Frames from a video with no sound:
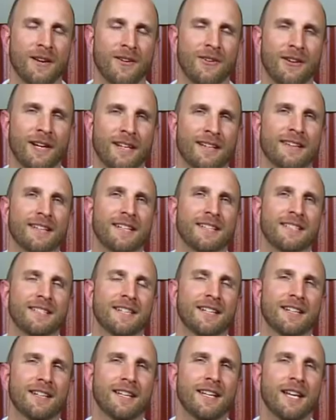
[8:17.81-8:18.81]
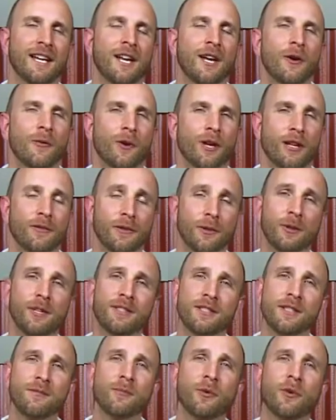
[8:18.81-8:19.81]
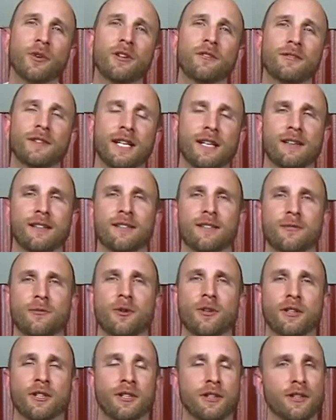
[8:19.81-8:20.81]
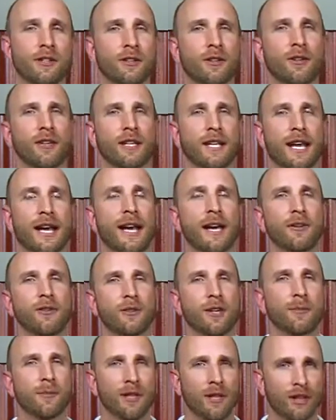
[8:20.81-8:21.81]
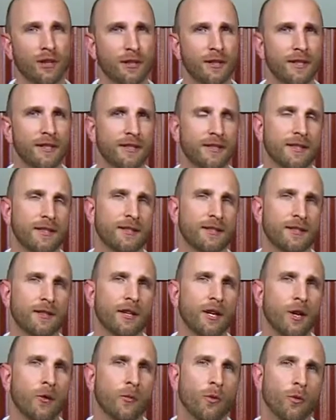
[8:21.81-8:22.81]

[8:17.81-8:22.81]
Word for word: All right, thanks, Kelly. Well, if you want to see more of Kelly's work, you can go to the Adorama Learning Center,